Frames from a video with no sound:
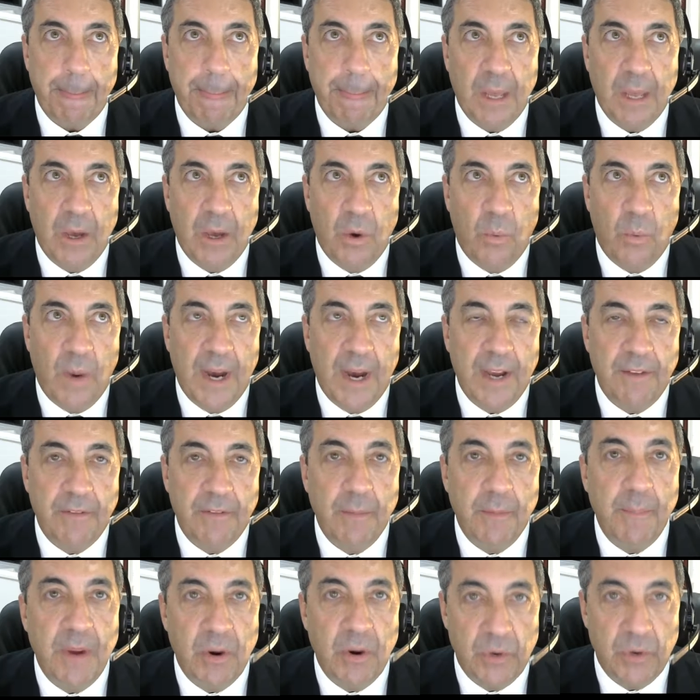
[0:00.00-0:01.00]
a way of a
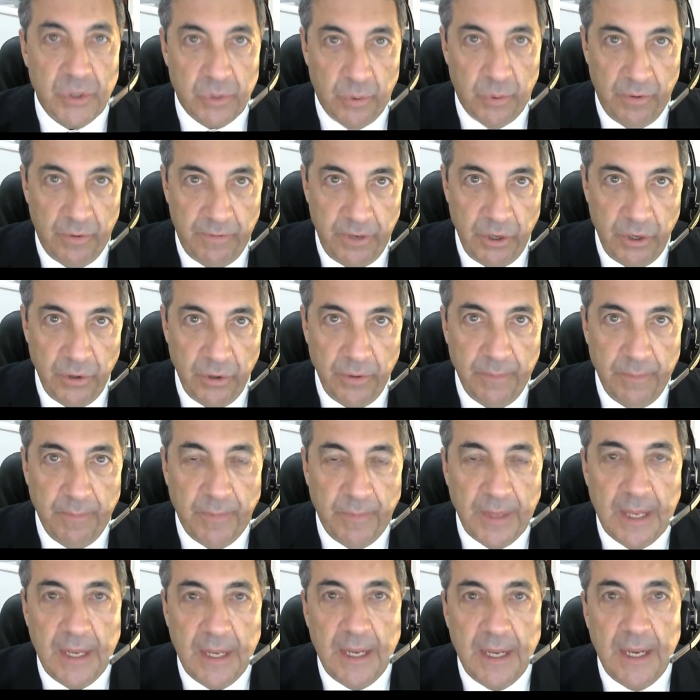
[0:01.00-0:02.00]
merits review.
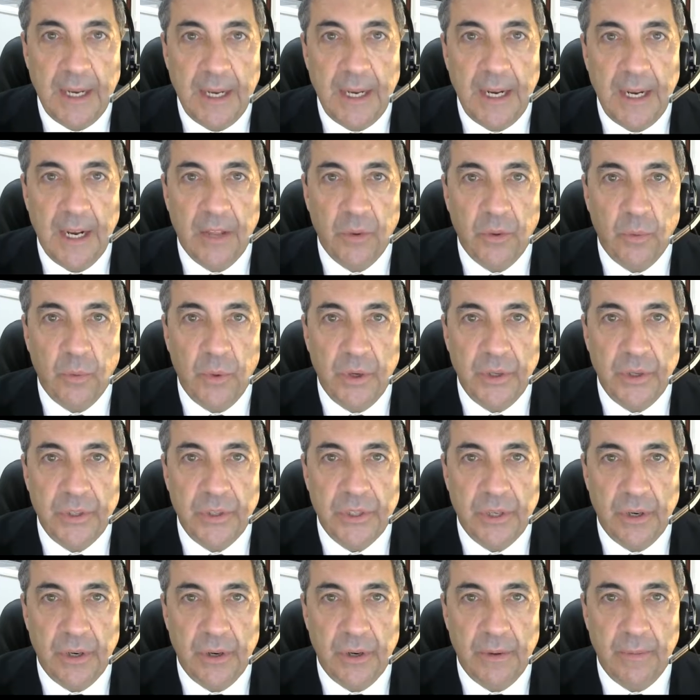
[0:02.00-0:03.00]
In other words,
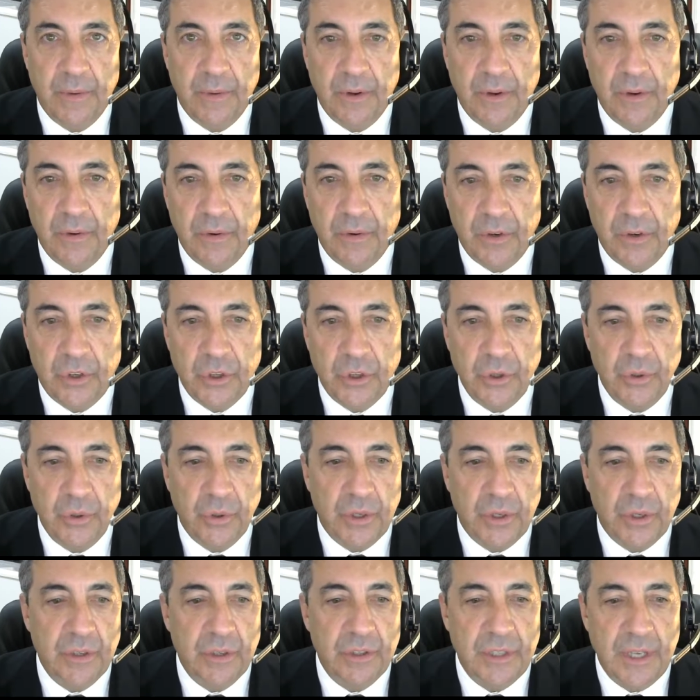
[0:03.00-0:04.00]
to
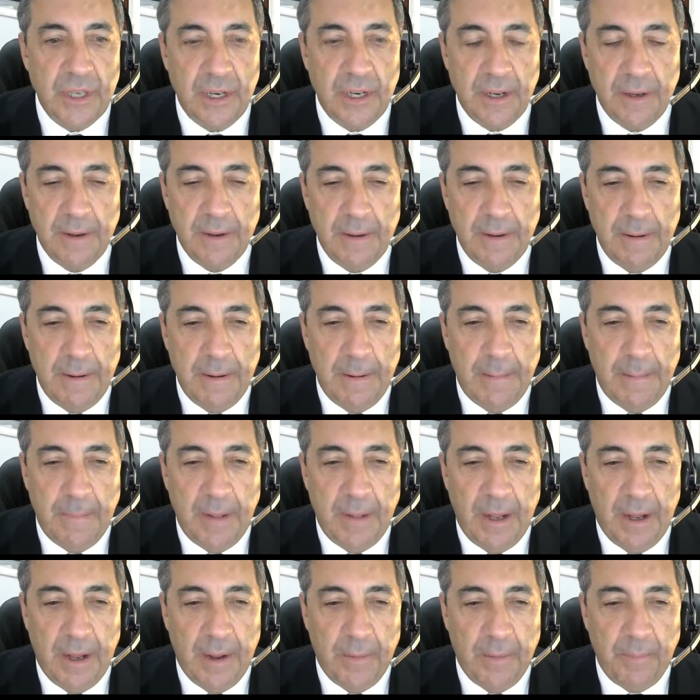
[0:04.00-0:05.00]
consider
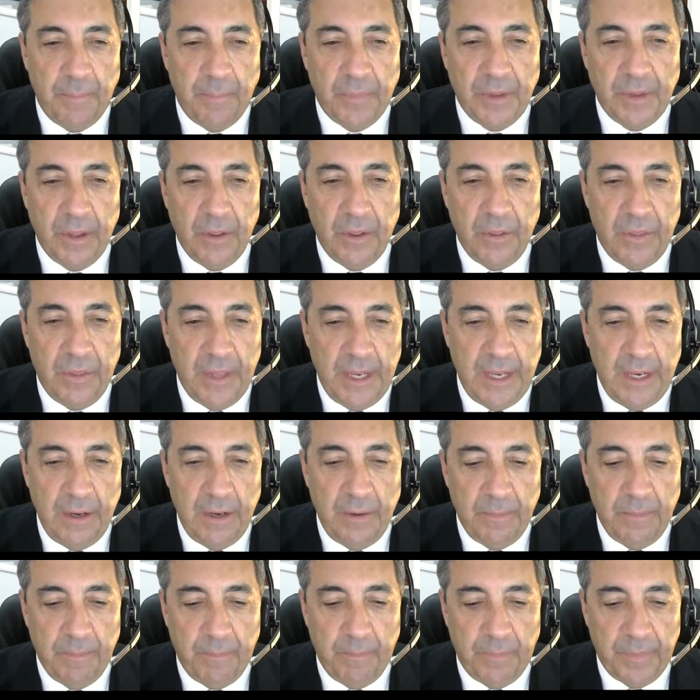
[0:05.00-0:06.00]

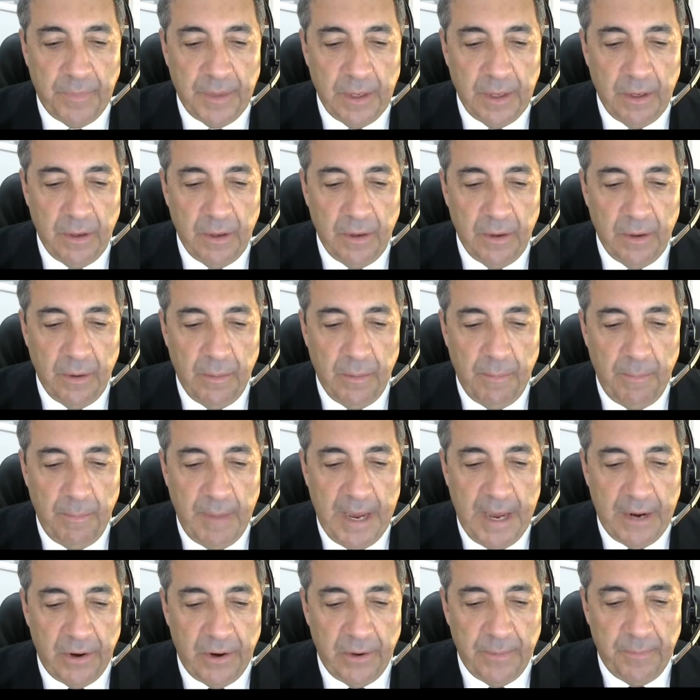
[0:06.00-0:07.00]
the
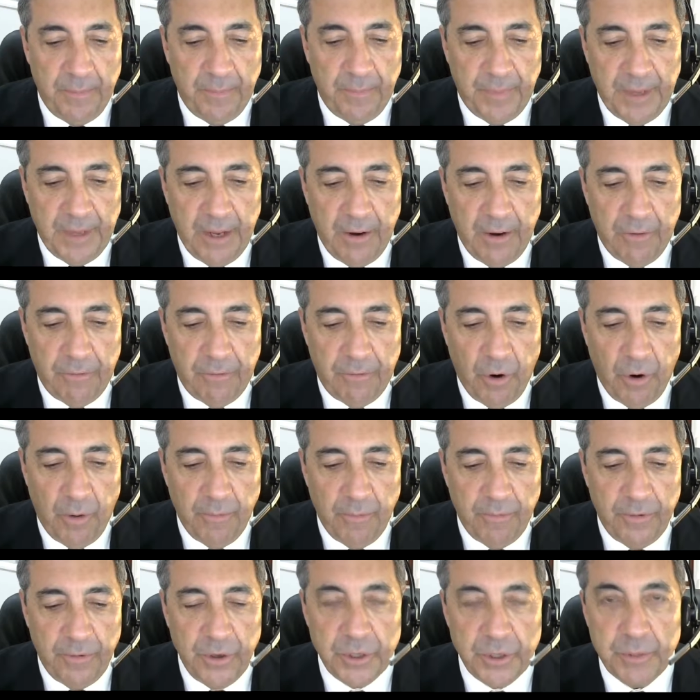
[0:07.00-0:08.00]
matter
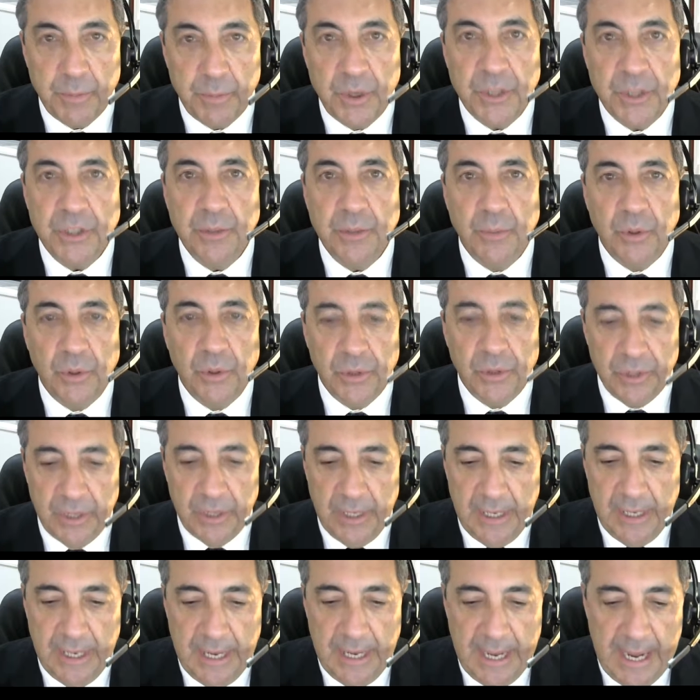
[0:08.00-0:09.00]
from first principles
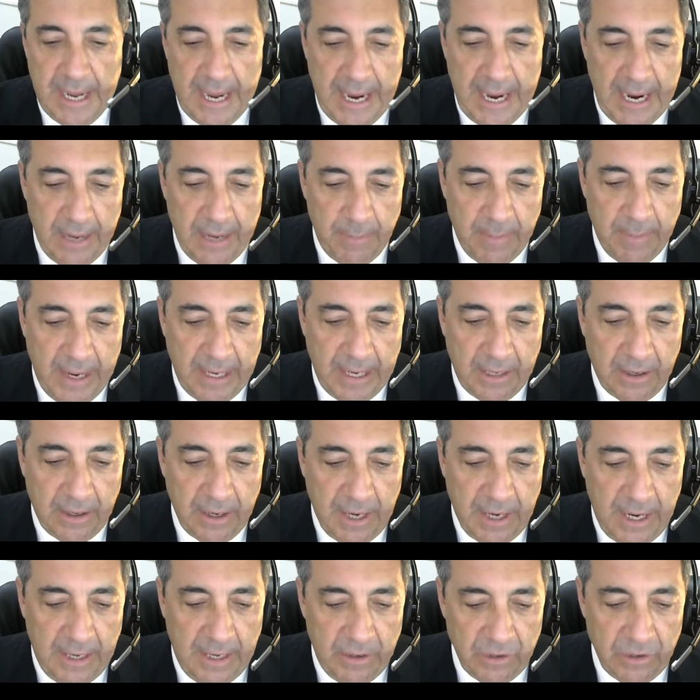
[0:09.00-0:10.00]
and make
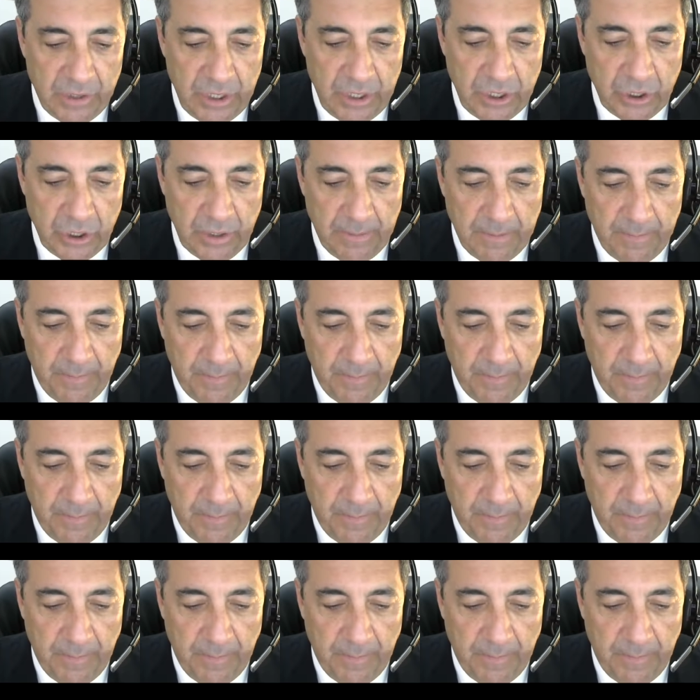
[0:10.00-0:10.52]
a decision.